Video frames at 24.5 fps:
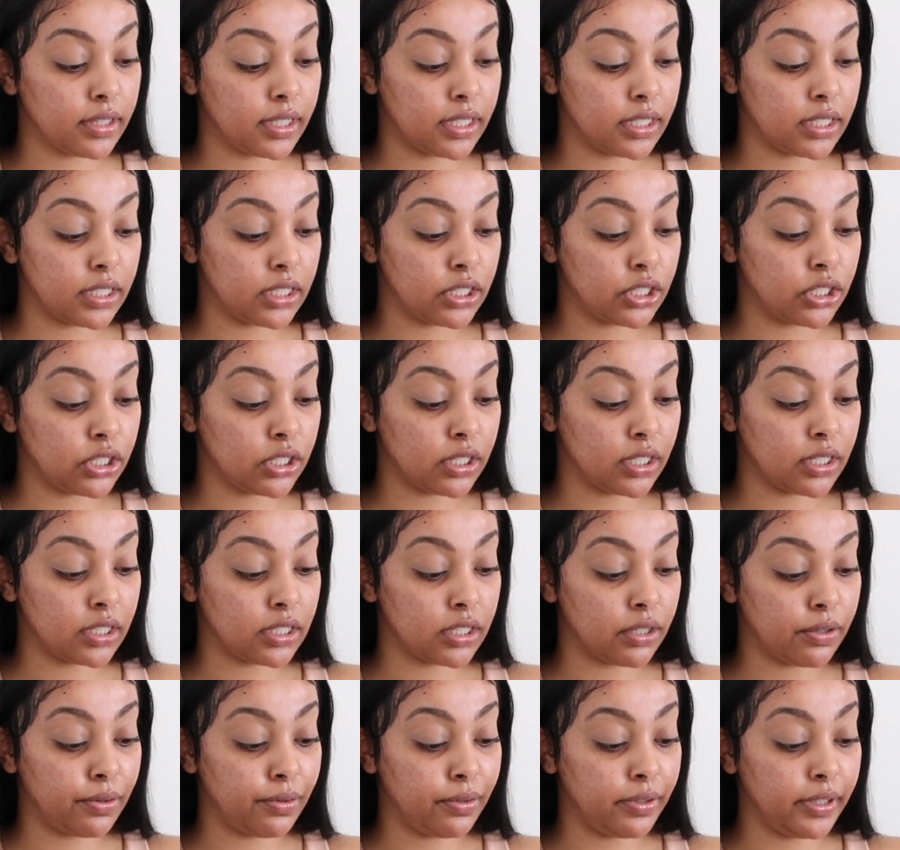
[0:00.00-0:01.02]
This is just
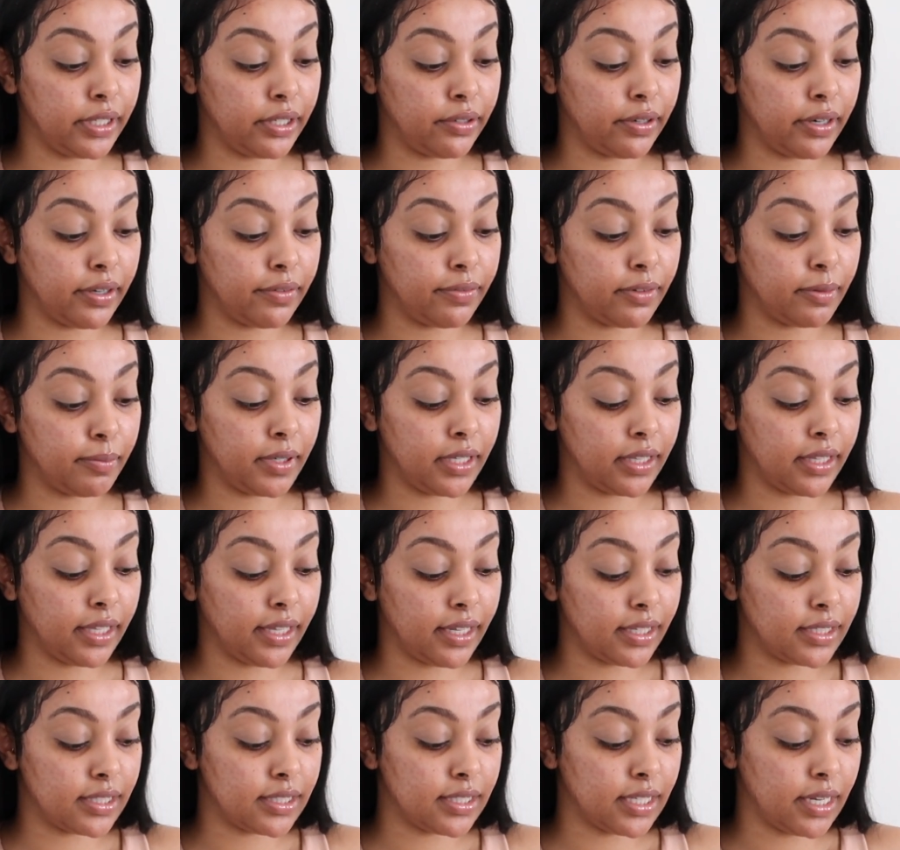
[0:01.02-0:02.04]
a holy grail for me.
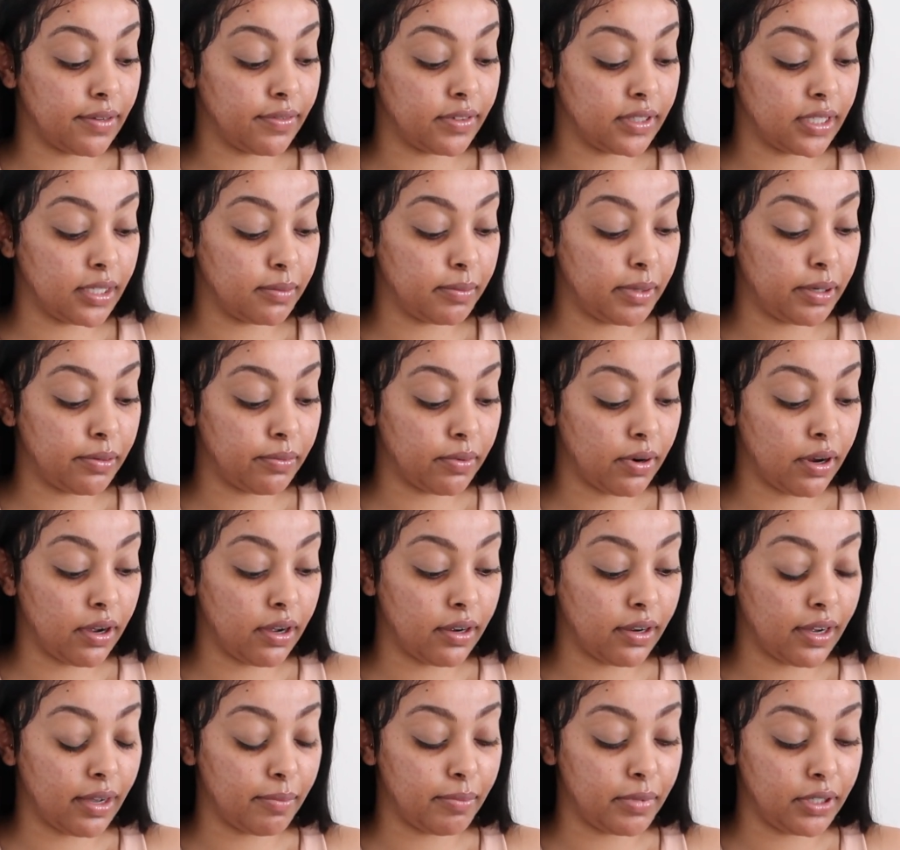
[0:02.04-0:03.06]
Like, it's never done me
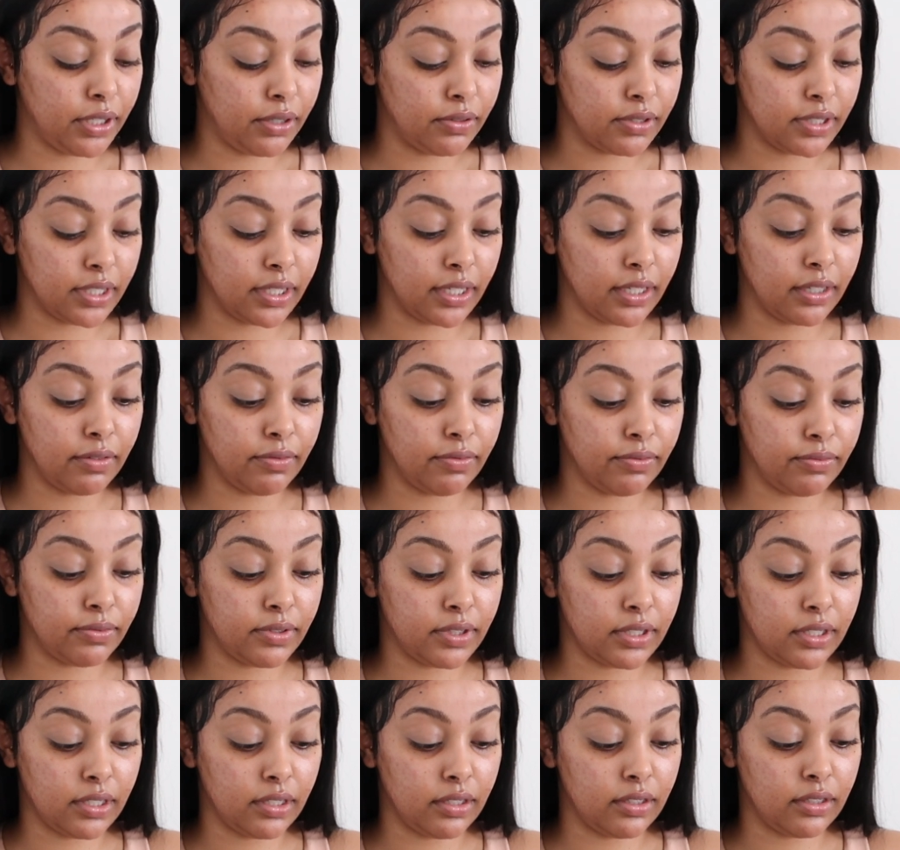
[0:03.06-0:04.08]
wrong. I've been using it
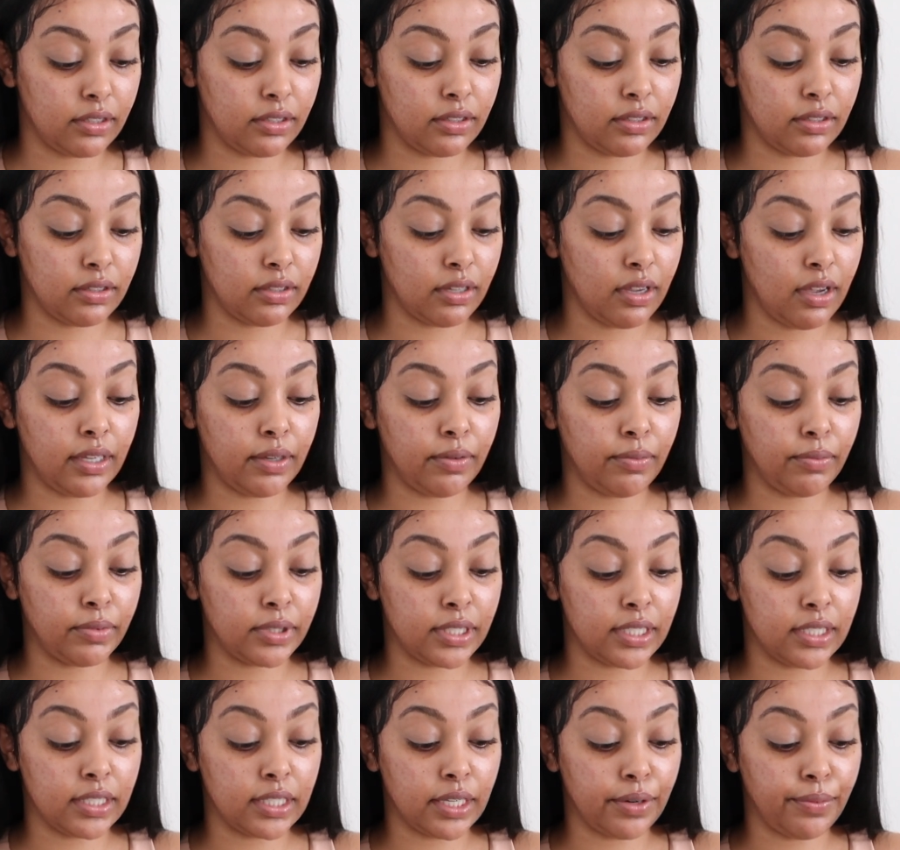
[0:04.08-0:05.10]
since
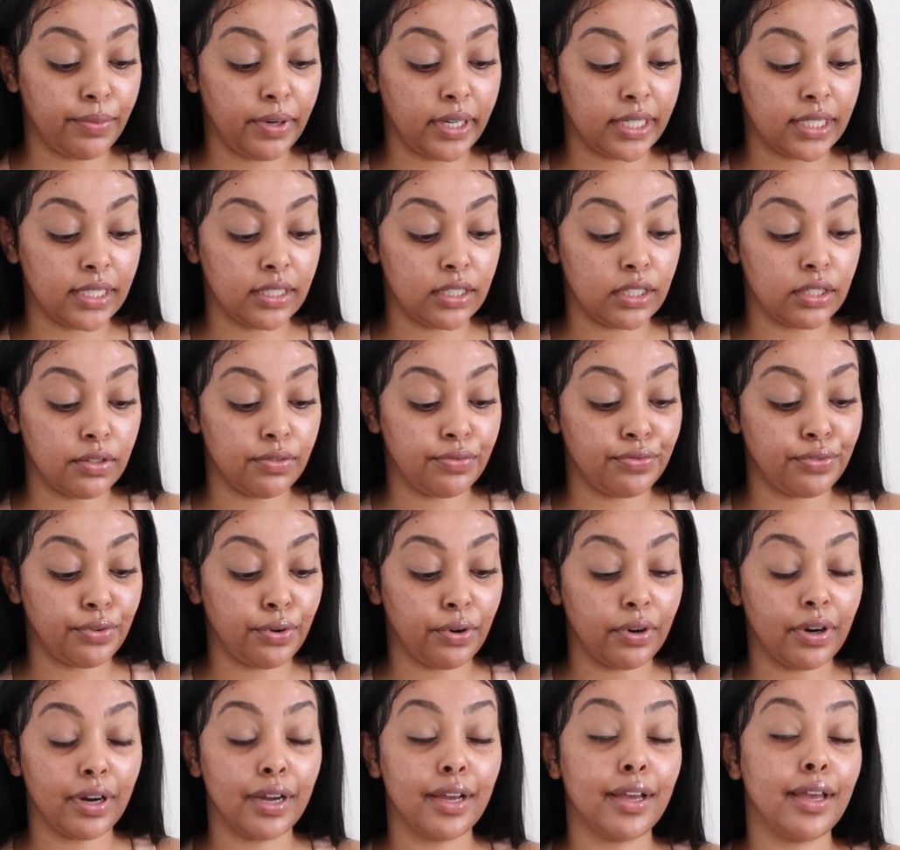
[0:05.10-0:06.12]
I worked in
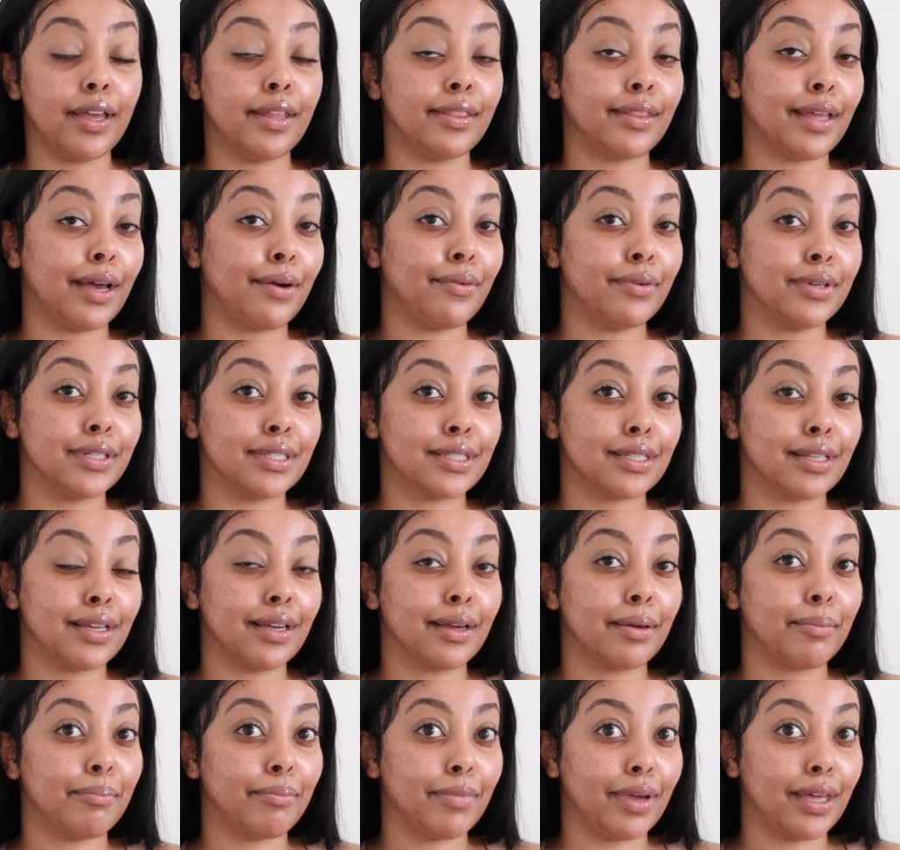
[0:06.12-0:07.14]
Sephora, and that was
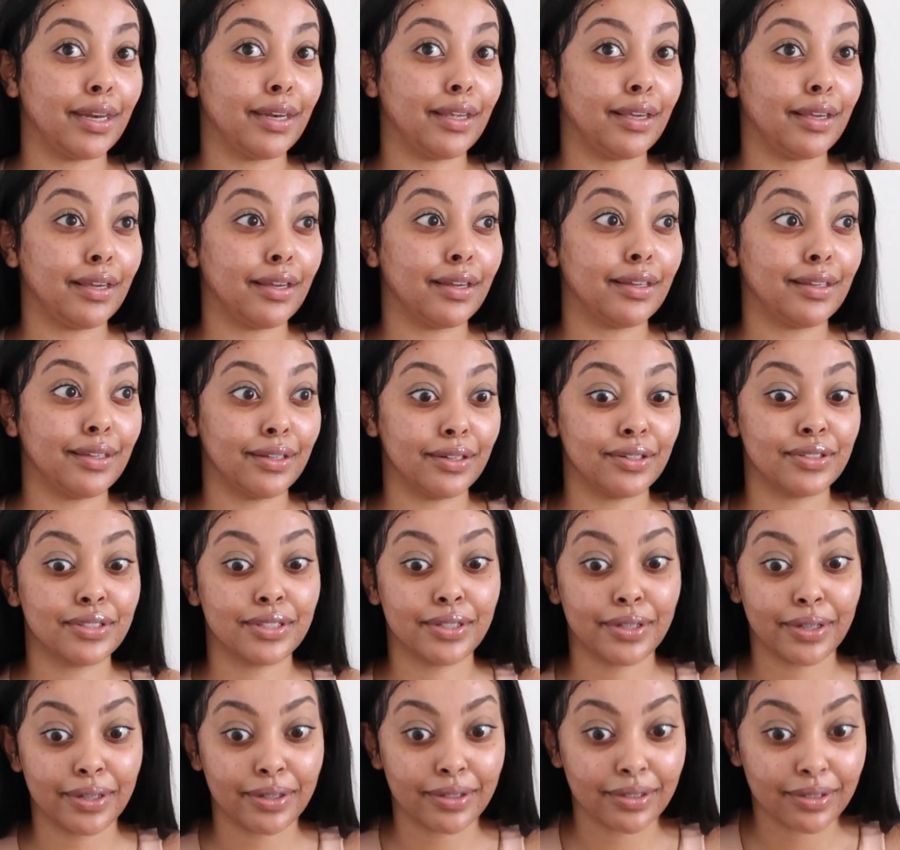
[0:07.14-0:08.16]
like many years
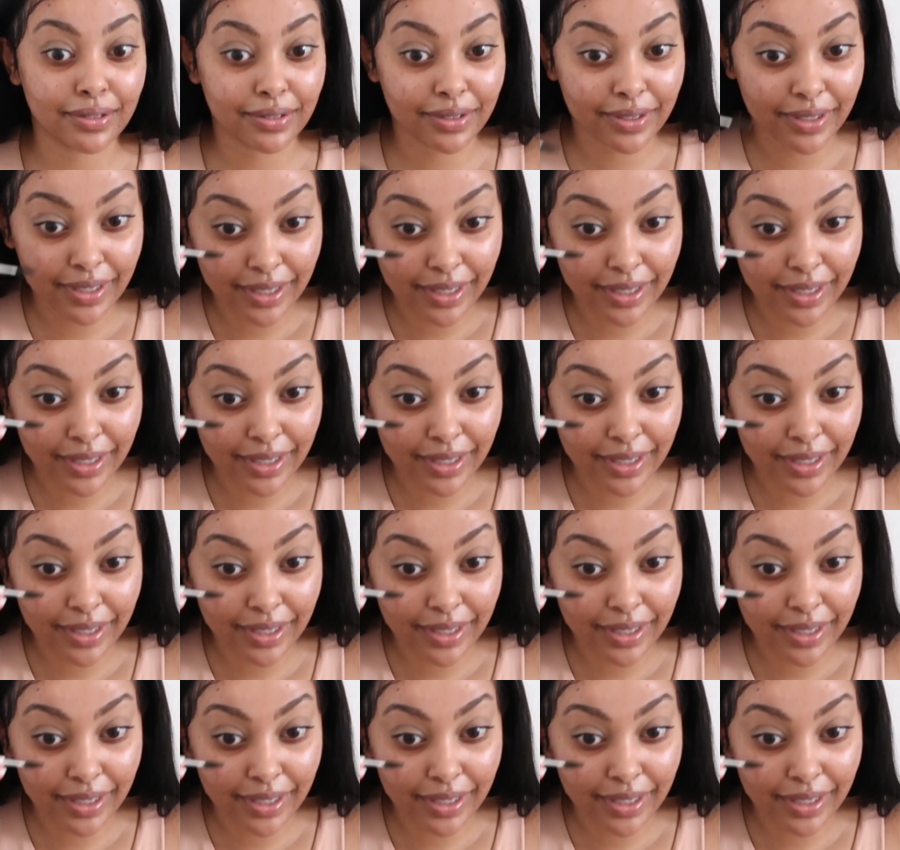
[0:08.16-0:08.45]
ago.